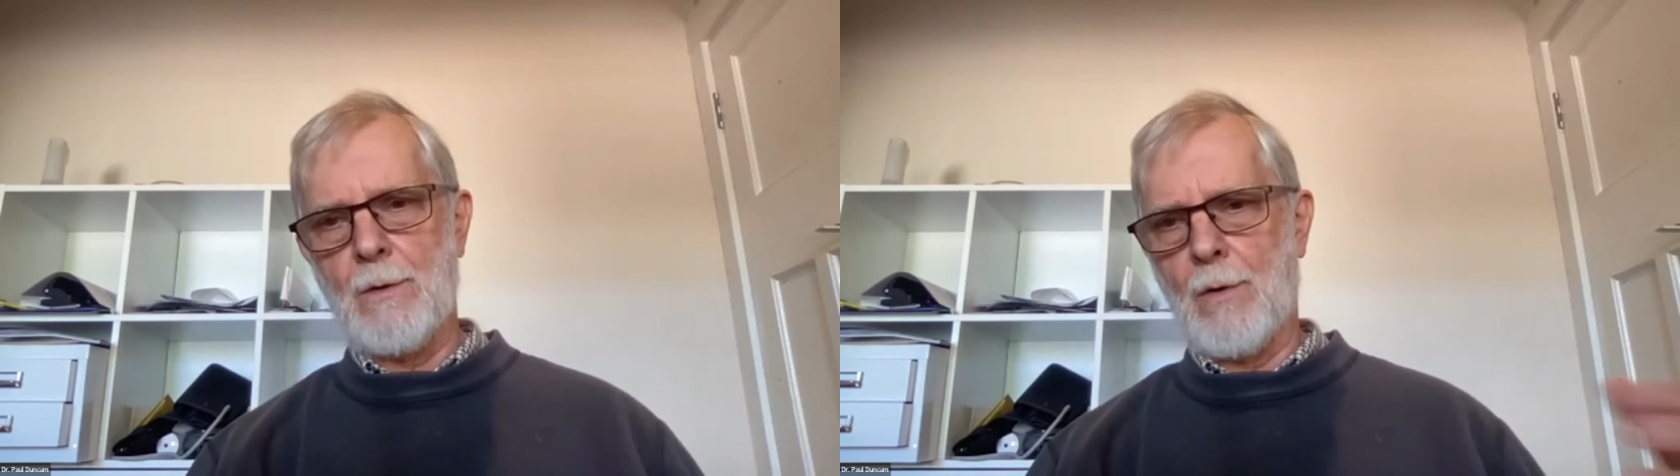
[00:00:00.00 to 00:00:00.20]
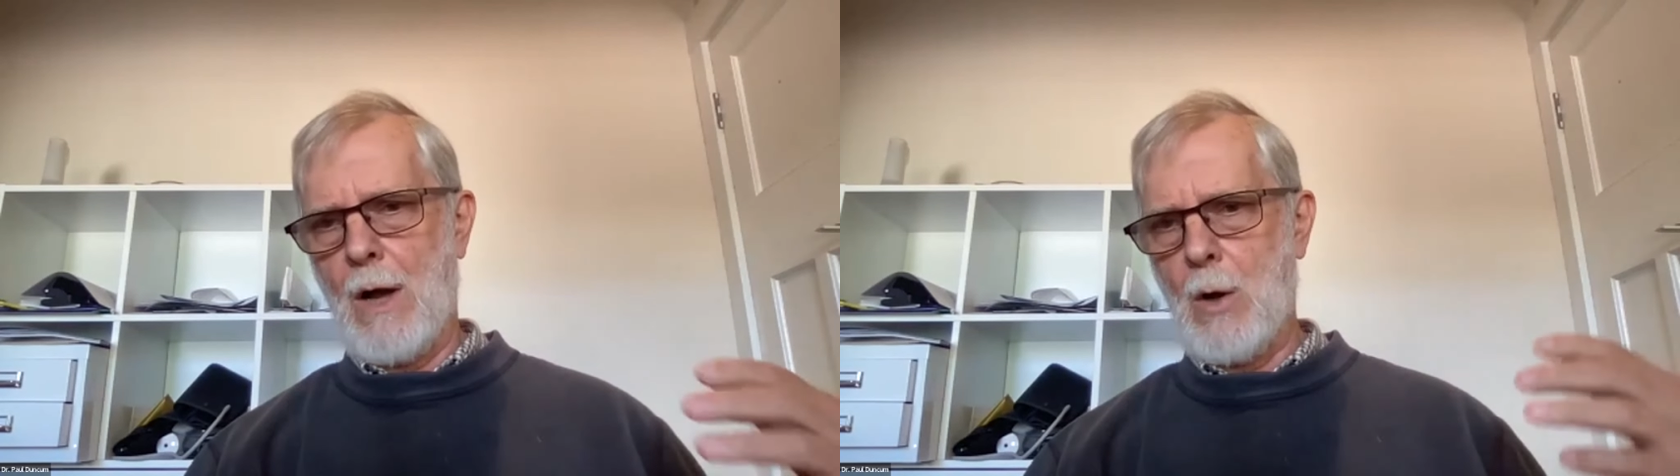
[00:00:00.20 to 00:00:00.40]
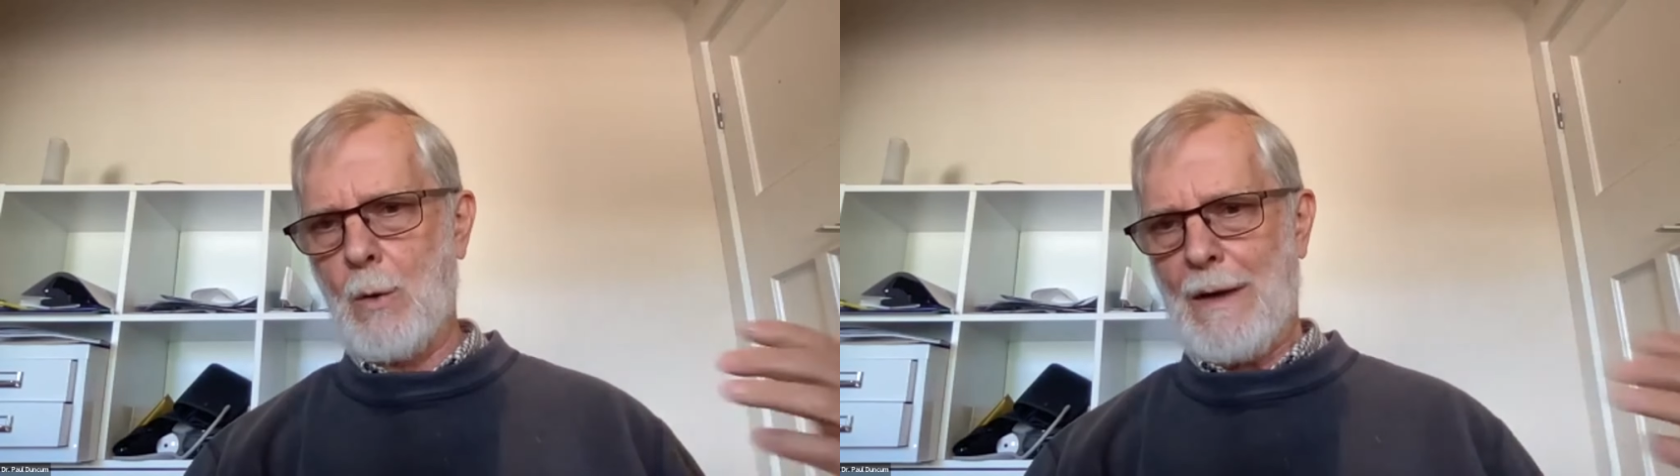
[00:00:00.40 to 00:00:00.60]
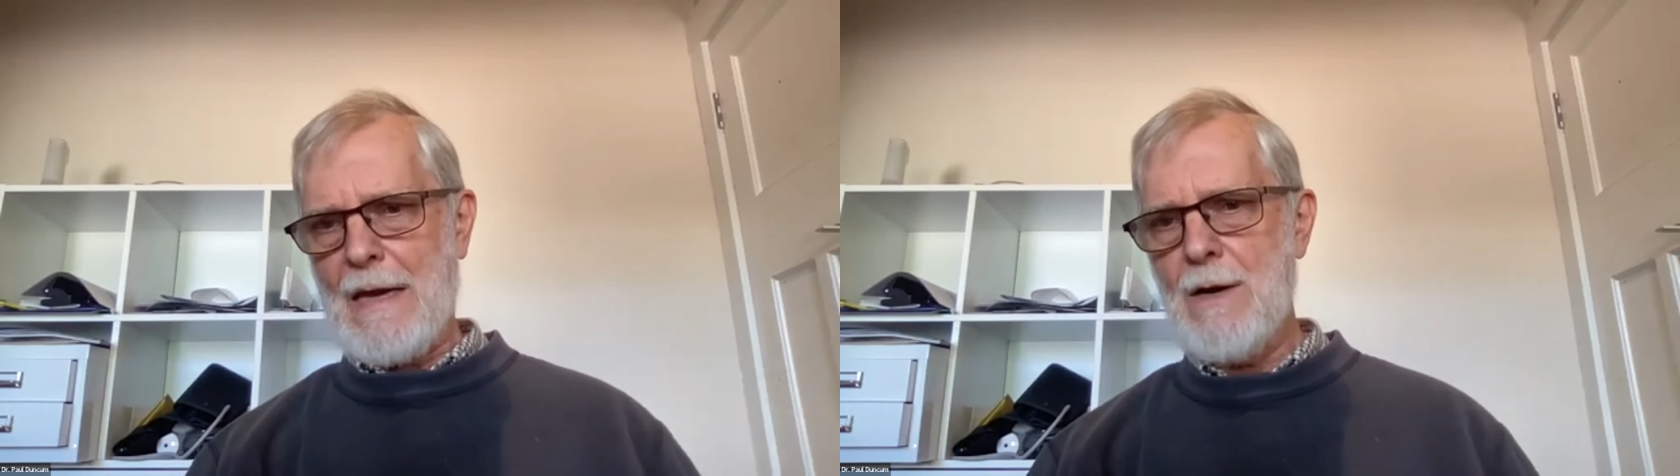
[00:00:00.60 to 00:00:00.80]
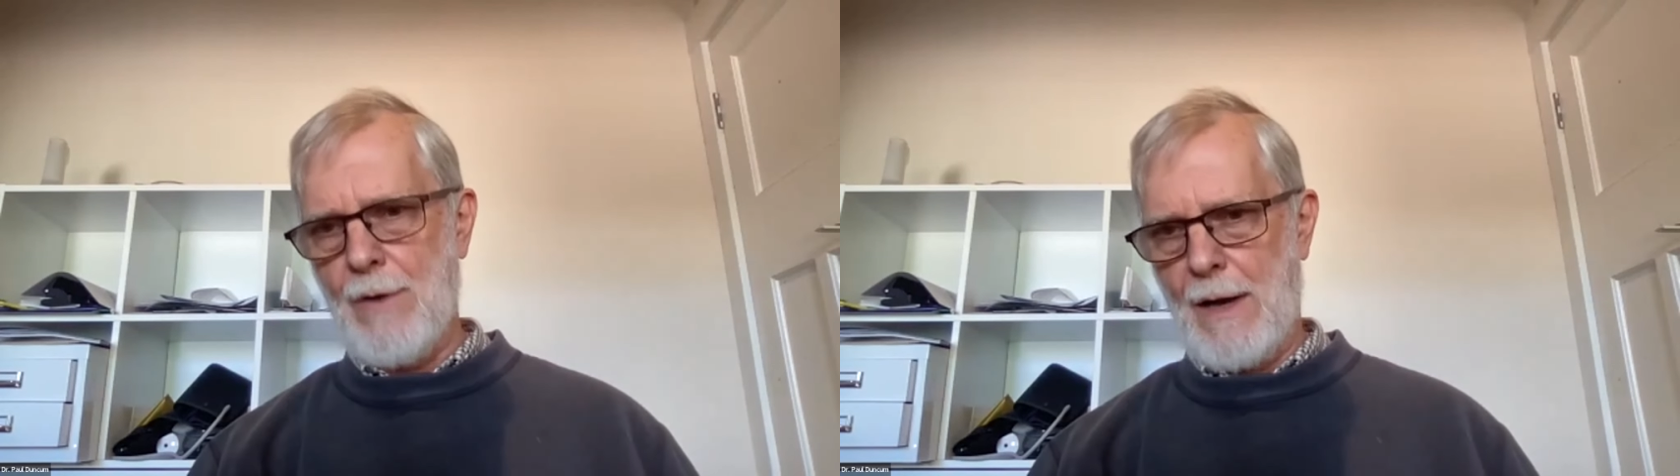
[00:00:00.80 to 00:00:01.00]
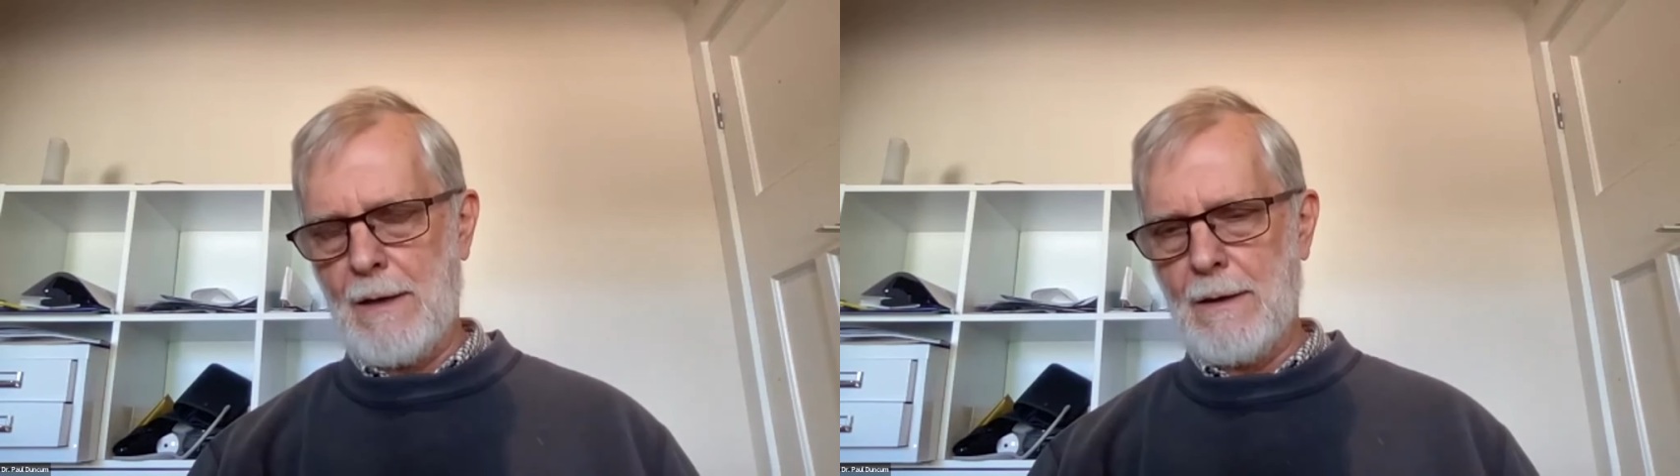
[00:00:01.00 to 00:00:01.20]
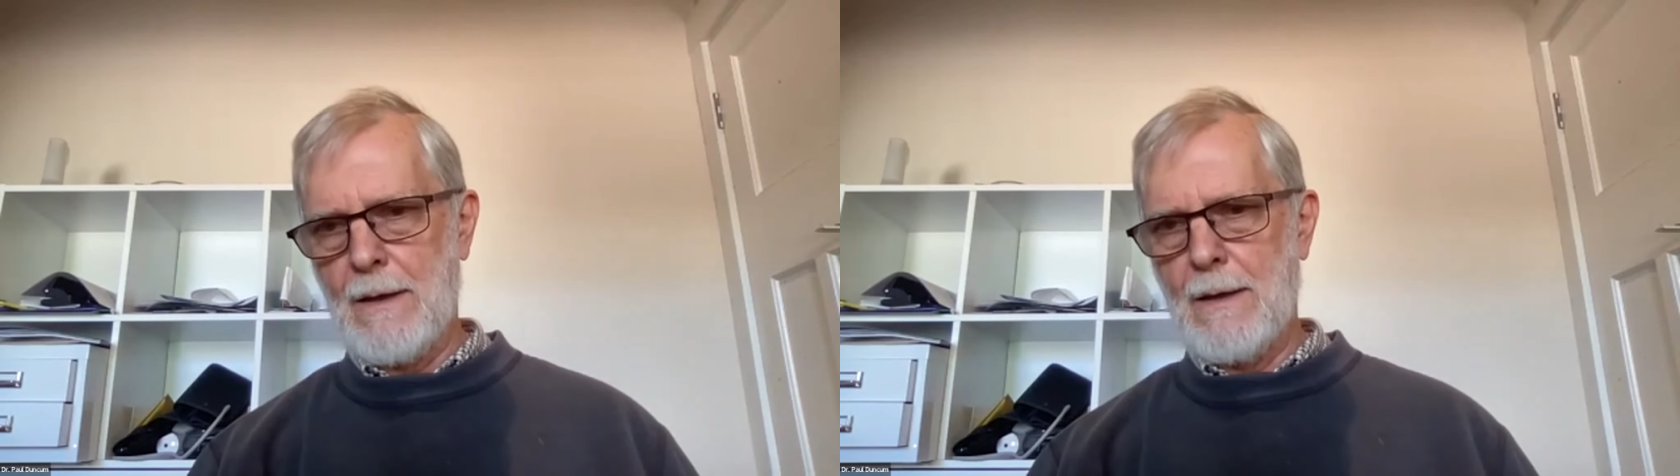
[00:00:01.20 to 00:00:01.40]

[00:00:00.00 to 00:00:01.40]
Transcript: or a whole era,